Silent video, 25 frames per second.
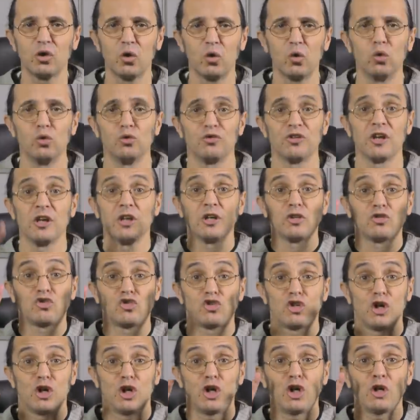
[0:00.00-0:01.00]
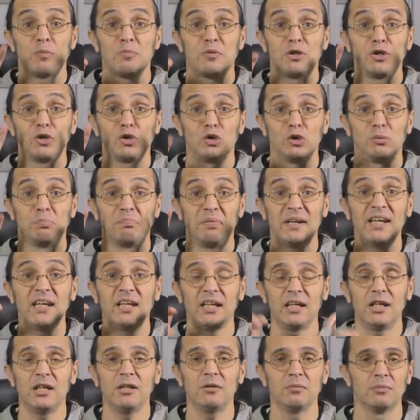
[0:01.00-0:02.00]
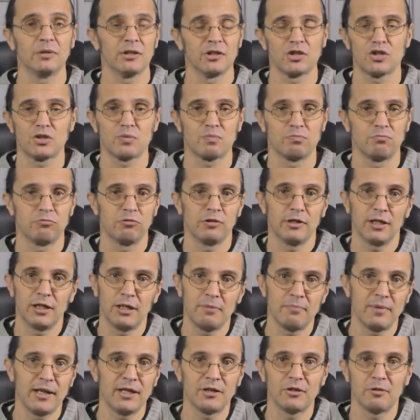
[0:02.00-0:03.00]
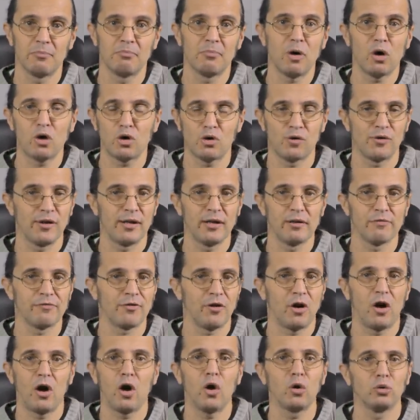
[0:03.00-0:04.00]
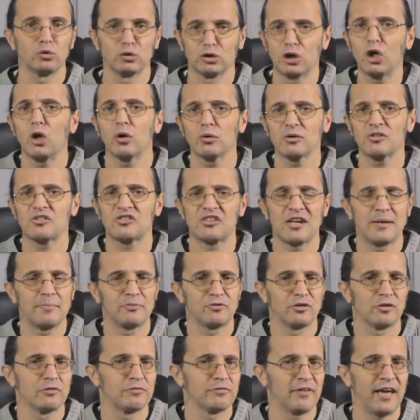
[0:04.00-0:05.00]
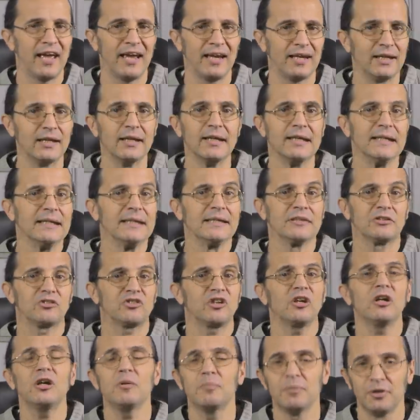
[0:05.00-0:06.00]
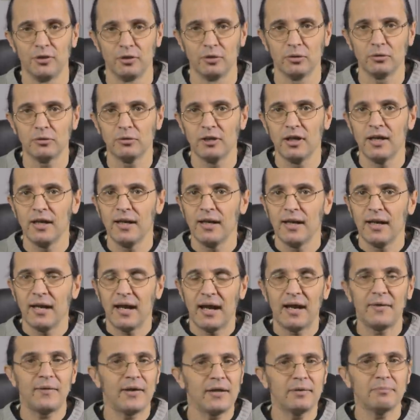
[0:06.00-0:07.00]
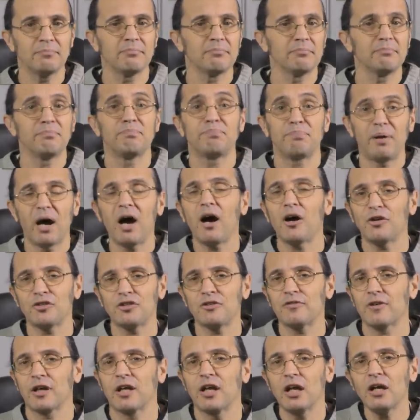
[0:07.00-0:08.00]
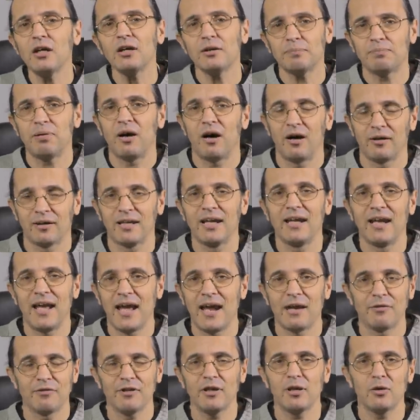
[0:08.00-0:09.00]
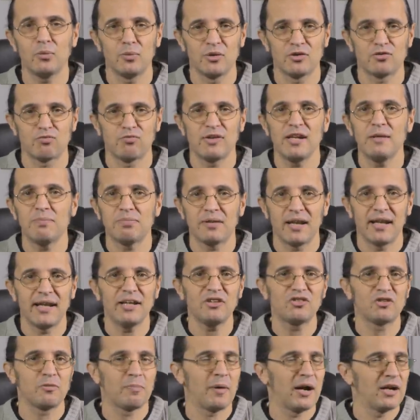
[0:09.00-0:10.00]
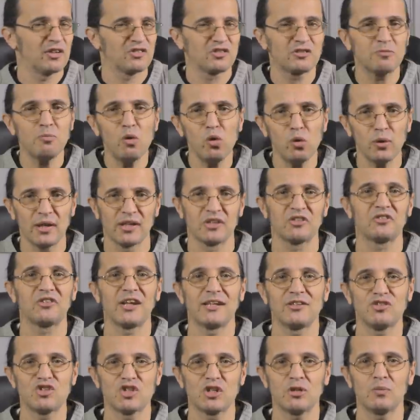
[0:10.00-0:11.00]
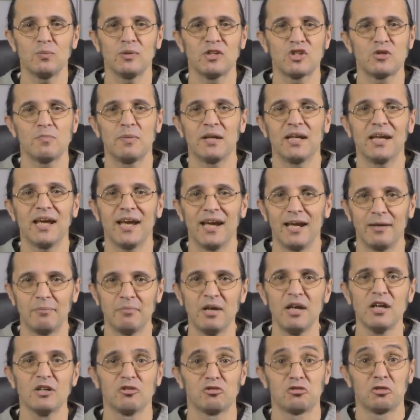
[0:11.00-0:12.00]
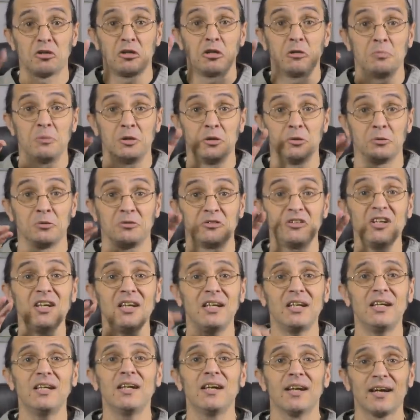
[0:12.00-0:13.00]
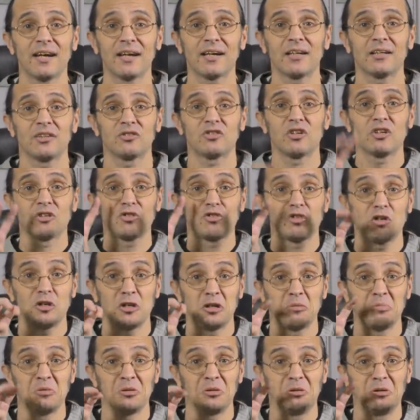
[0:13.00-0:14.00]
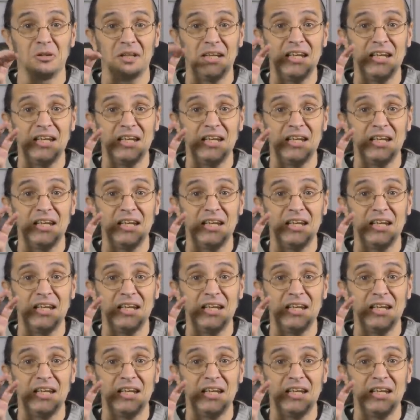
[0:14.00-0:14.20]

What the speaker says: called Terminal B, which really made a mockery of the whole concept of a terminal. And then part of a car parking area was replaced by a small extension which became Terminal D and Terminal